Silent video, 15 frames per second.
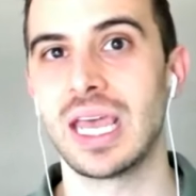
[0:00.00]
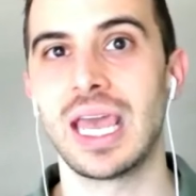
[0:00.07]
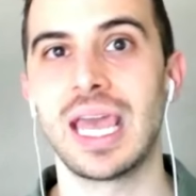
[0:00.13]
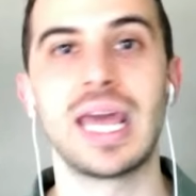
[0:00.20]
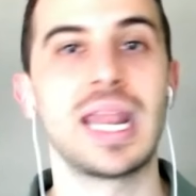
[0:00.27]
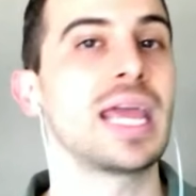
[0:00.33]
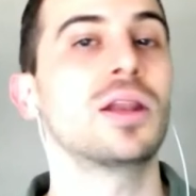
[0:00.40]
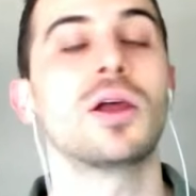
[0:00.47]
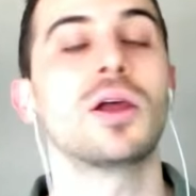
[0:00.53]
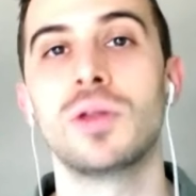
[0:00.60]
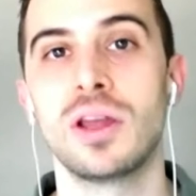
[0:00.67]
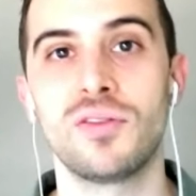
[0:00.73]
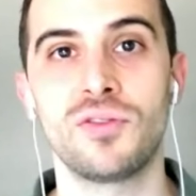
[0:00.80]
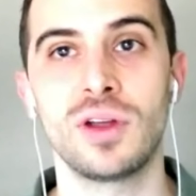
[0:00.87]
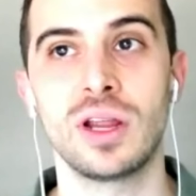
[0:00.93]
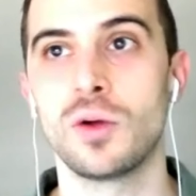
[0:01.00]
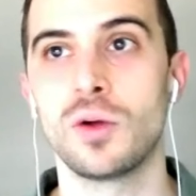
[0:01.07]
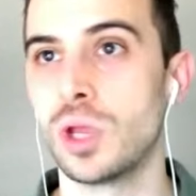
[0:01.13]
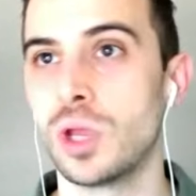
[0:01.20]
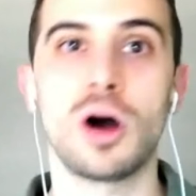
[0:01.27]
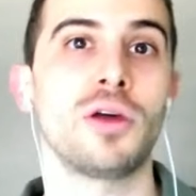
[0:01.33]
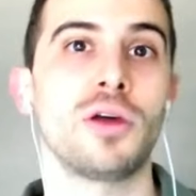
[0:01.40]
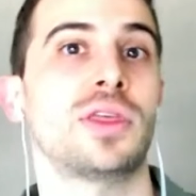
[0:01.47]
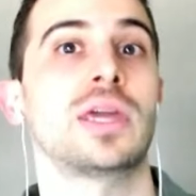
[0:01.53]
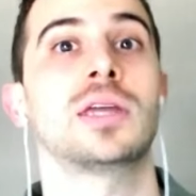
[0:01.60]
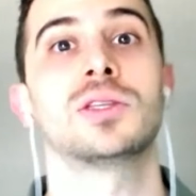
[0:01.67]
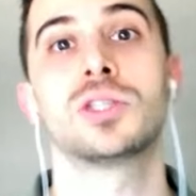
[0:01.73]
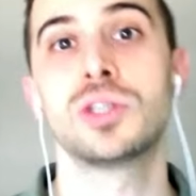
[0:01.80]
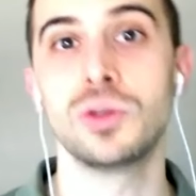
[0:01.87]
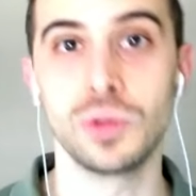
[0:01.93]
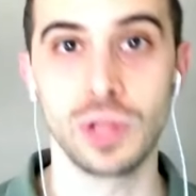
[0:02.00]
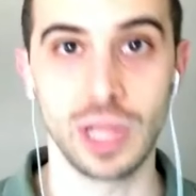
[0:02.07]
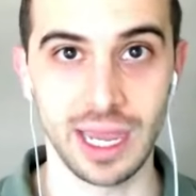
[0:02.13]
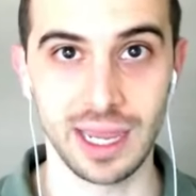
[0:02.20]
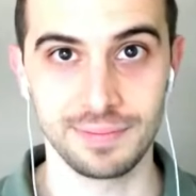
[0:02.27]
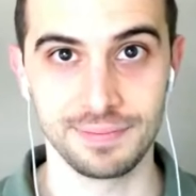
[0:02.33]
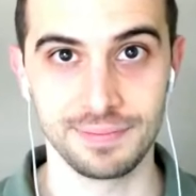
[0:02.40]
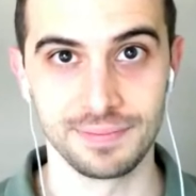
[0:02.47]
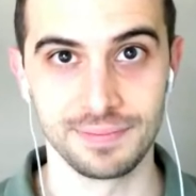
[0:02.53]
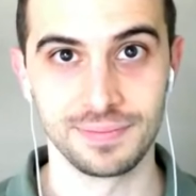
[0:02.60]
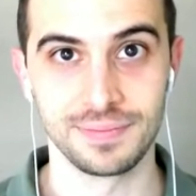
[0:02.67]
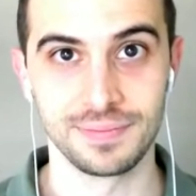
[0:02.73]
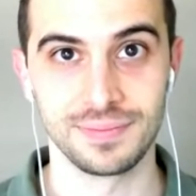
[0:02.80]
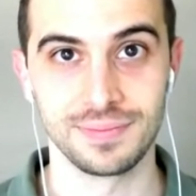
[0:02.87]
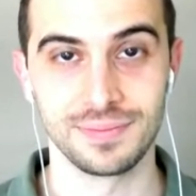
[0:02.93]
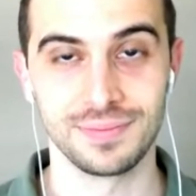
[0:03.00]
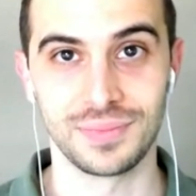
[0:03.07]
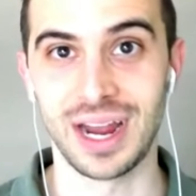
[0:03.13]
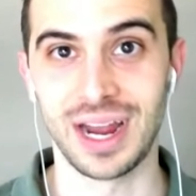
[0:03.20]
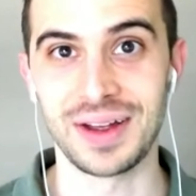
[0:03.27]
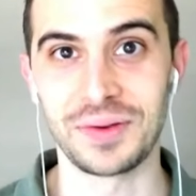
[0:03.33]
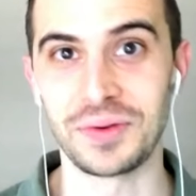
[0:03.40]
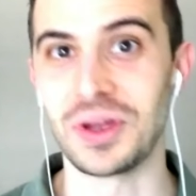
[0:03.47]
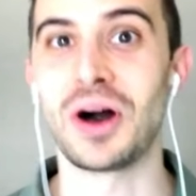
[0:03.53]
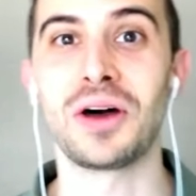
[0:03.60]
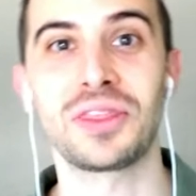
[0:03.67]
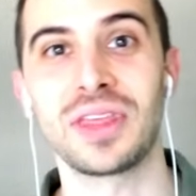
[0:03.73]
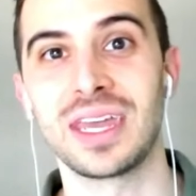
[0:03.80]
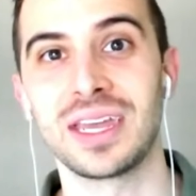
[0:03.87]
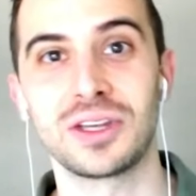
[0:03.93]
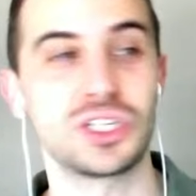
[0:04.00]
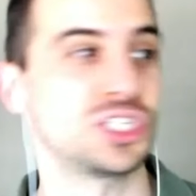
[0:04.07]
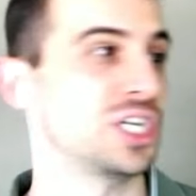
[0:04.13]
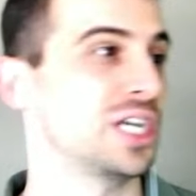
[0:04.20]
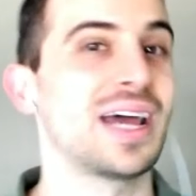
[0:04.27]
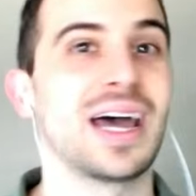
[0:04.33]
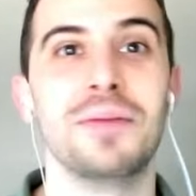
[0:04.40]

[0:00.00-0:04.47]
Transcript: it ain't no different. We all think it's too late, right? We all think, shit, I